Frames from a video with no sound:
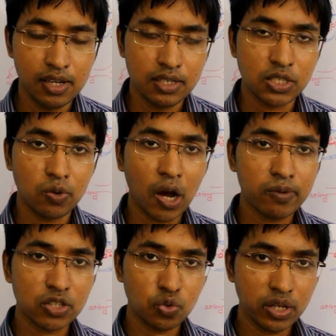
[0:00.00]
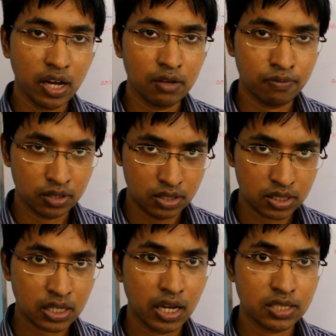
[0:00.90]
So now that we have
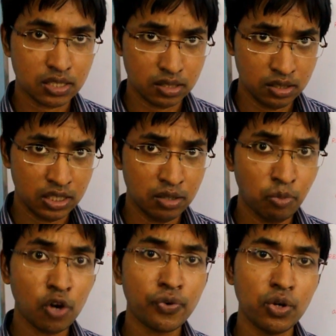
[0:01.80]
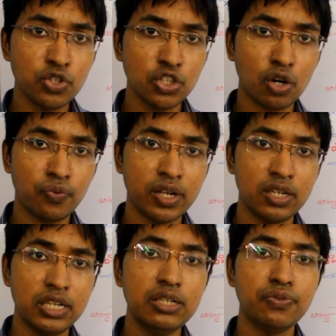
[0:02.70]
discussed the morphology of
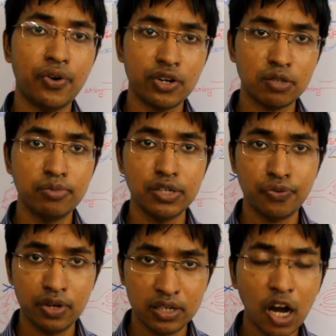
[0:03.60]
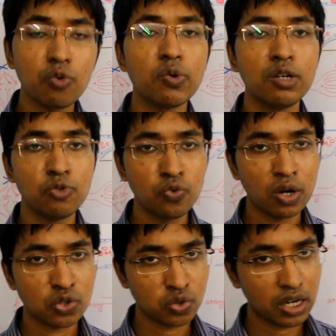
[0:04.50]
an infarct briefly, now we will move
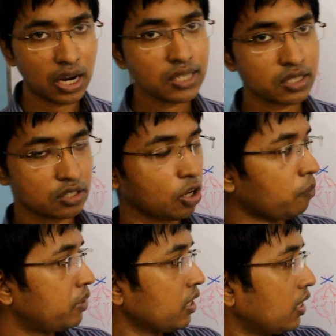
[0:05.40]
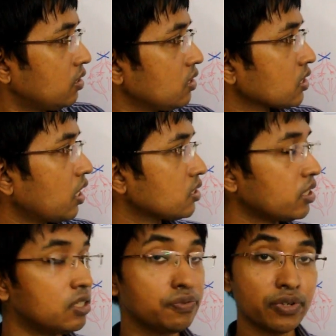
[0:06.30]
on to the last topic and discuss
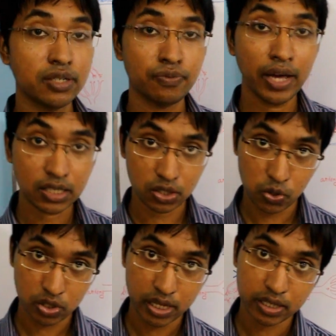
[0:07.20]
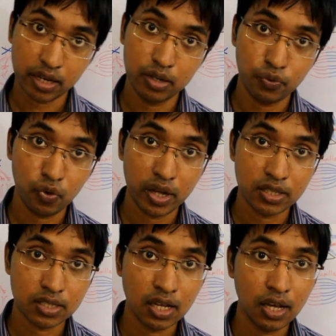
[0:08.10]
the different factors that can
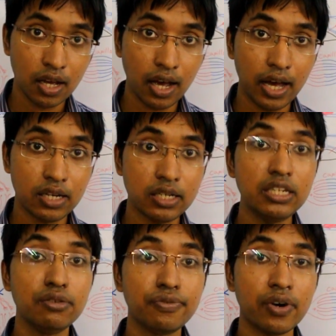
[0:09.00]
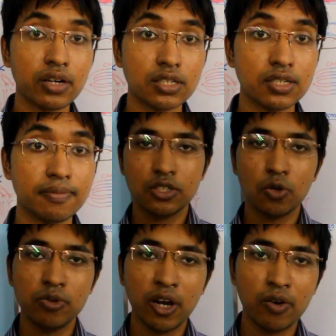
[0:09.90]
influence an infarct.
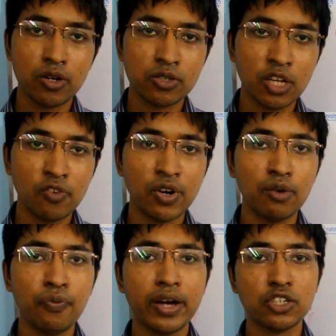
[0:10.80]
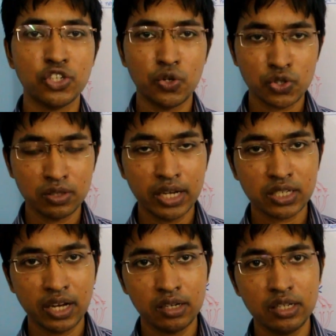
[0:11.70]
So there are several factors
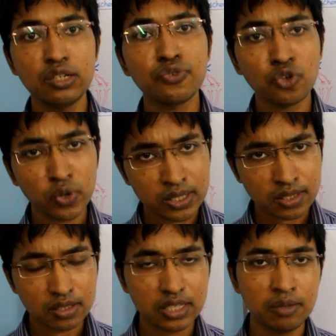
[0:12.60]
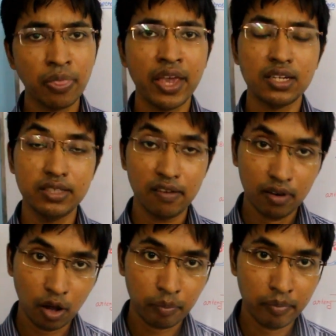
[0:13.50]
that can influence the
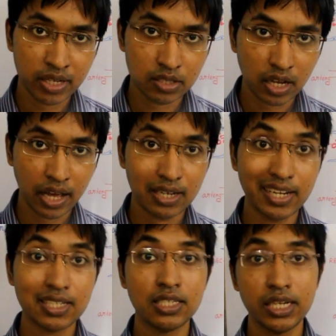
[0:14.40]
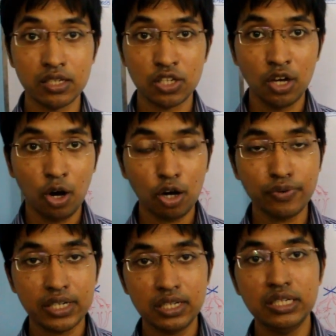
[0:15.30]
development and extent of
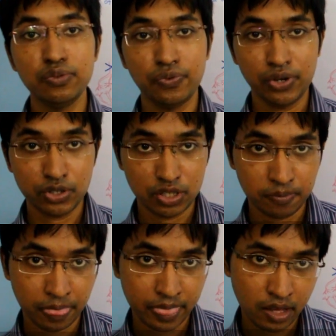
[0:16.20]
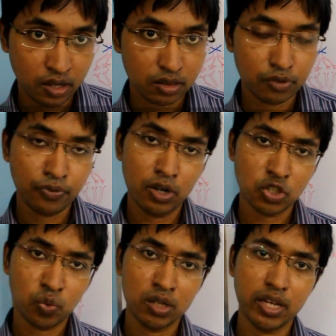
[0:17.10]
an infarct. The
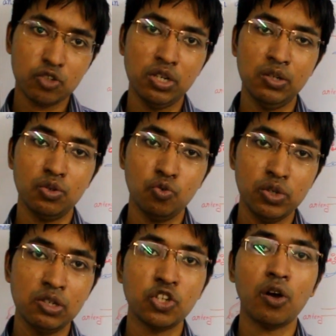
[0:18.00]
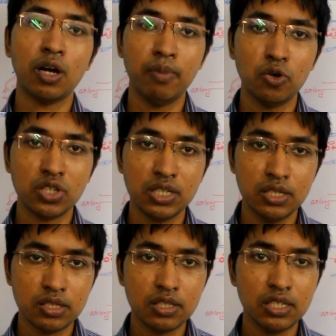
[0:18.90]
first one that we will talk about
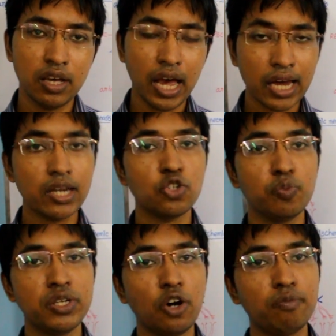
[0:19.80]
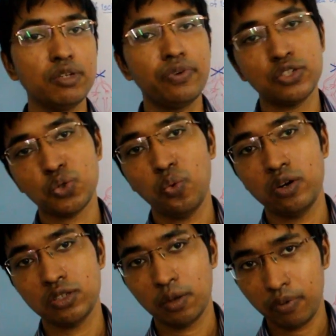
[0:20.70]
is the anatomy of the
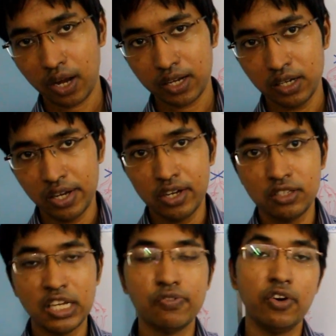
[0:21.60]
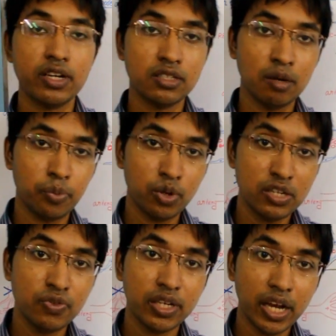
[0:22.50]
vascular supply. Say for example,
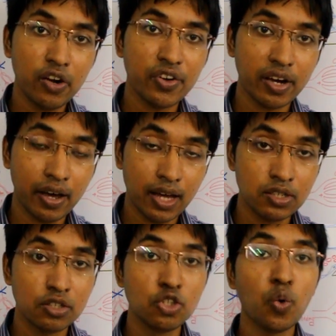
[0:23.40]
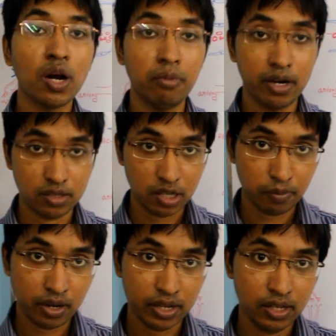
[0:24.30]
if the area had dual blood
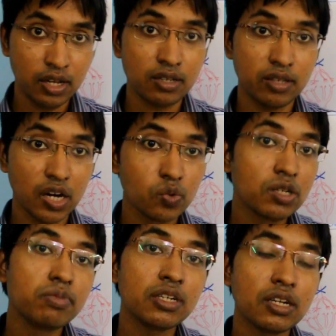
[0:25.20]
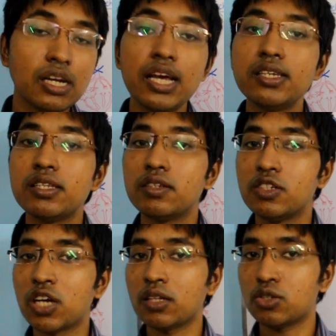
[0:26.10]
supply, there will be less
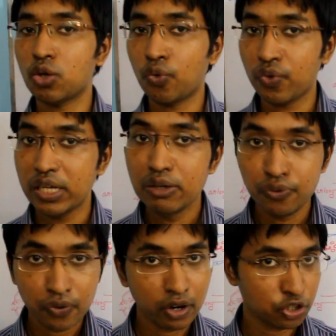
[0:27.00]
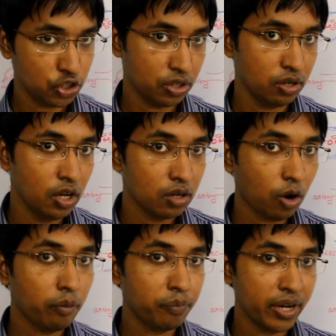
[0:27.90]
chance of infarction
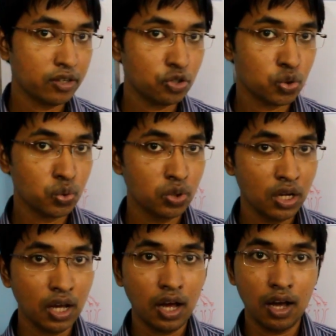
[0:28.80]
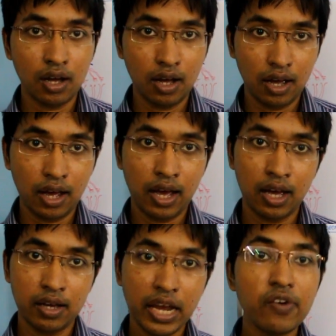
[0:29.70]
compared to
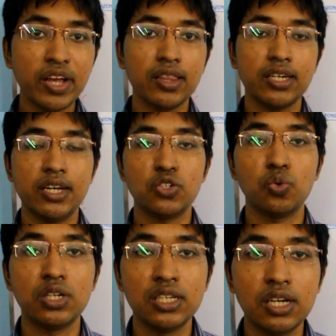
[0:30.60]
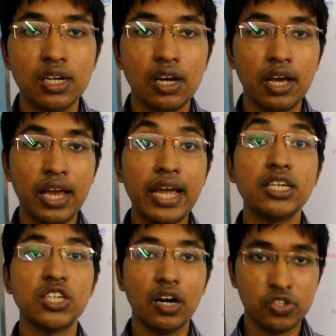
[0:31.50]
area that has only
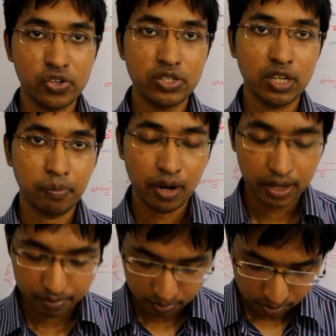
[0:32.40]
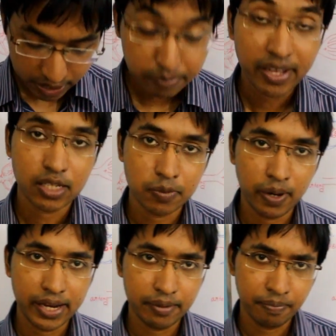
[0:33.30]
end artery supply. Let me
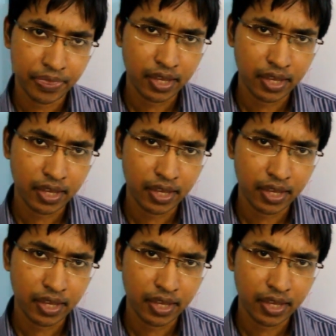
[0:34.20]
explain.